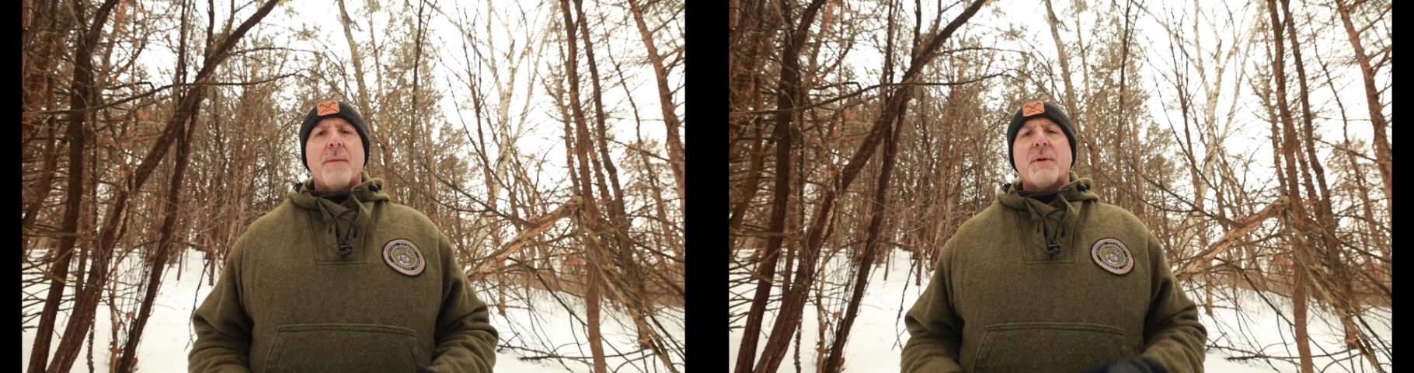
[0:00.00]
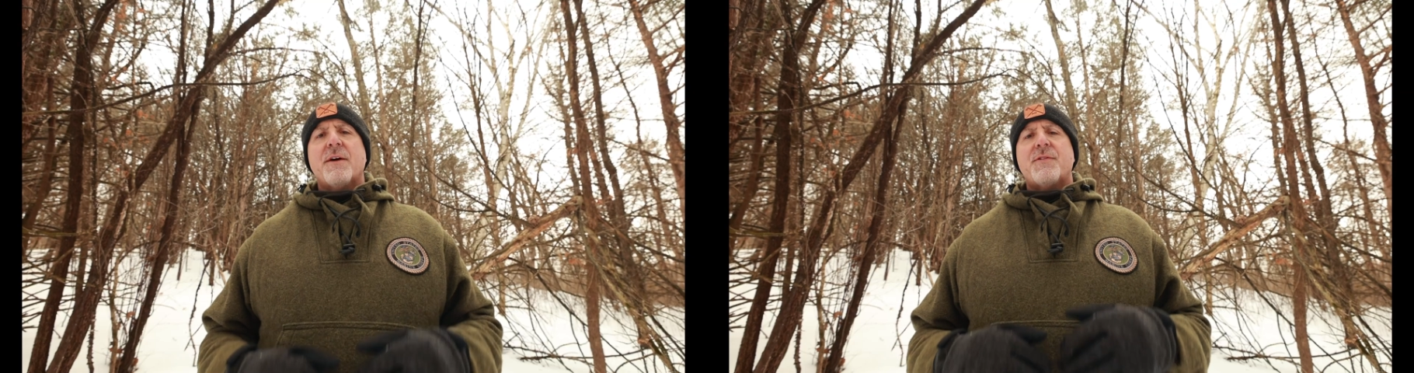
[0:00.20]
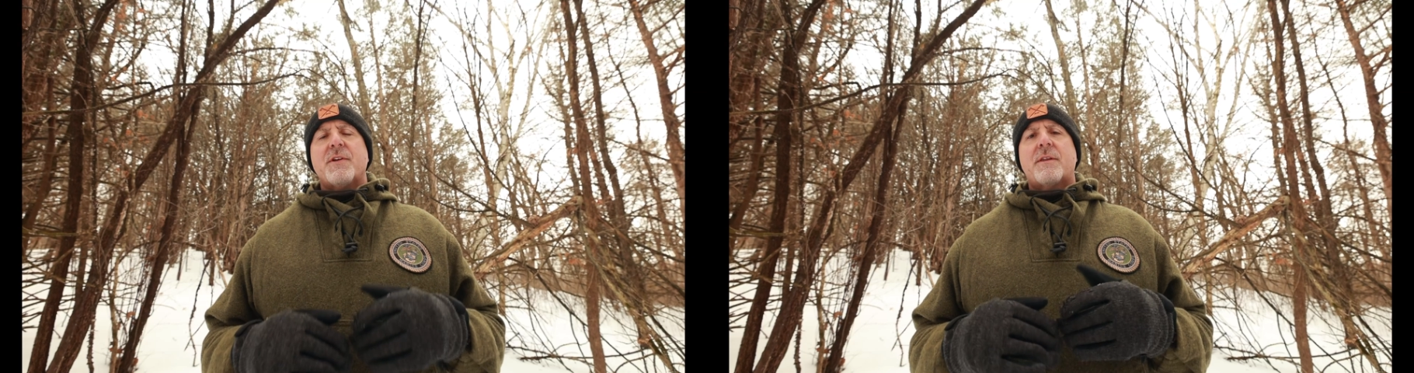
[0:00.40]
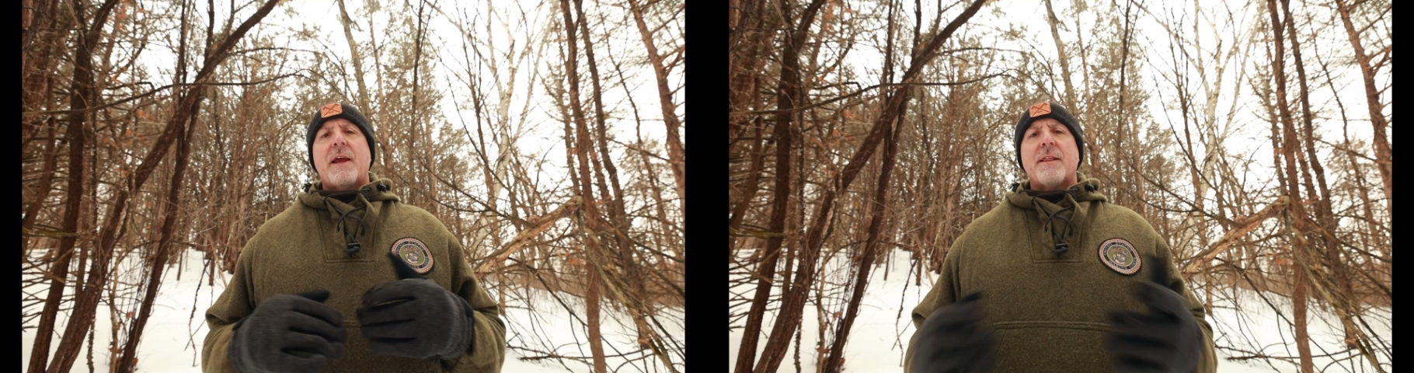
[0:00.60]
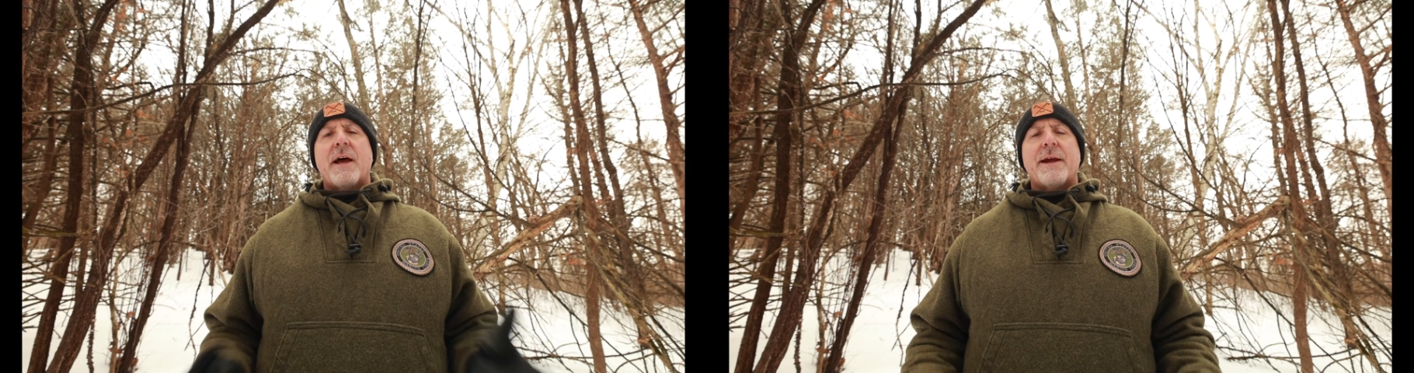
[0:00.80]
Now, because the
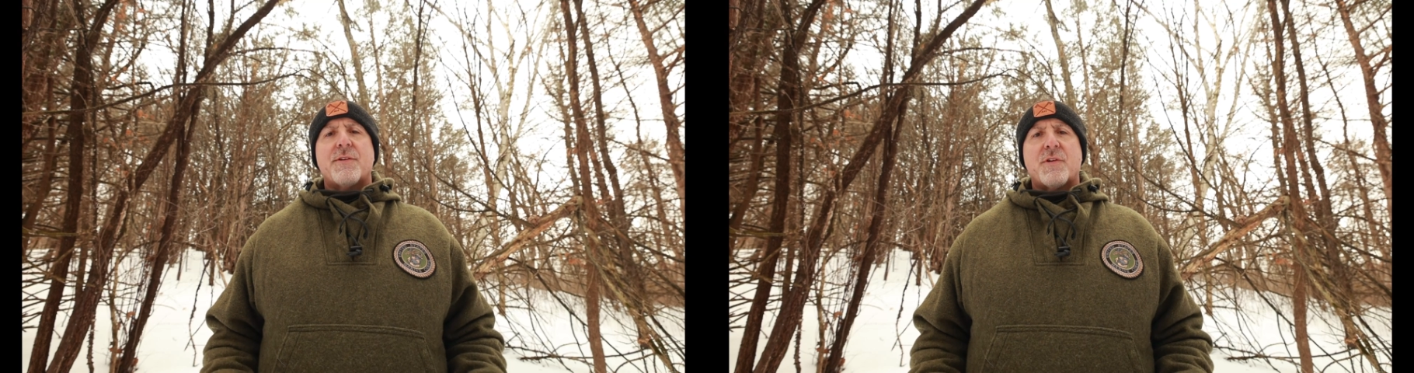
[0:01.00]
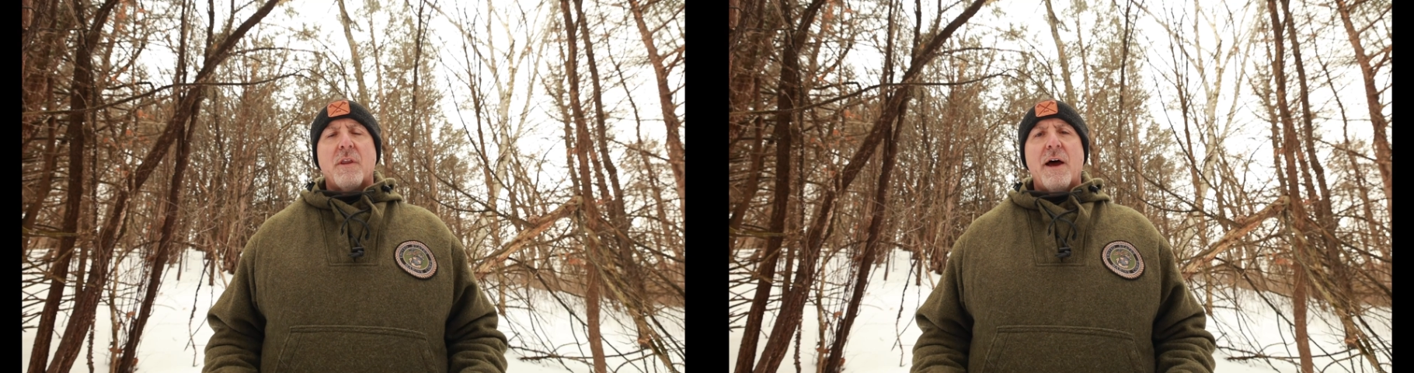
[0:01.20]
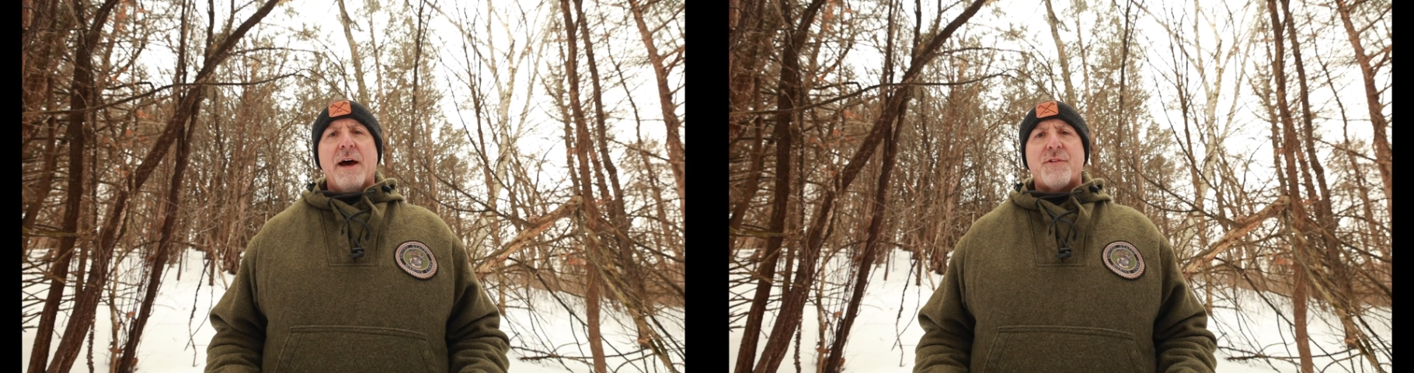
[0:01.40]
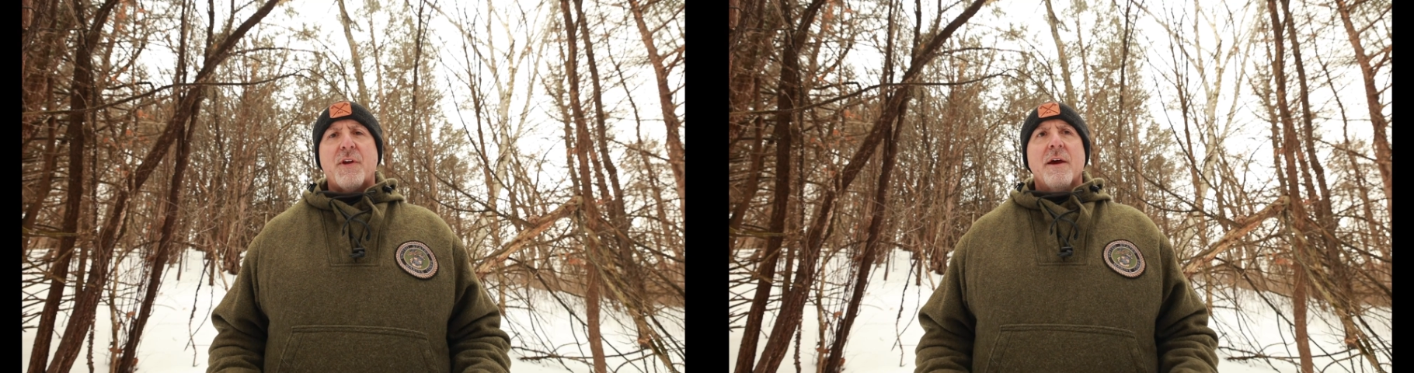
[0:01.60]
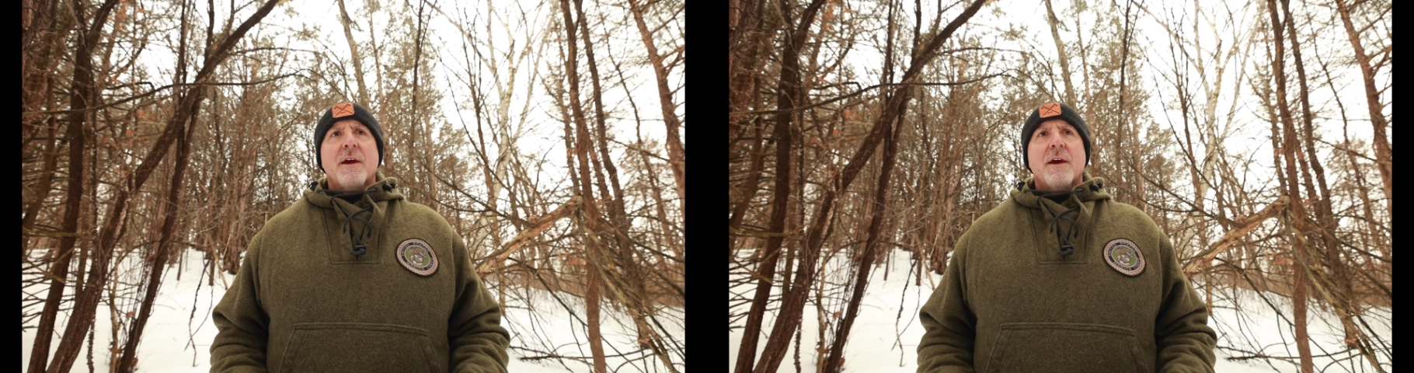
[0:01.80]
daylight is less,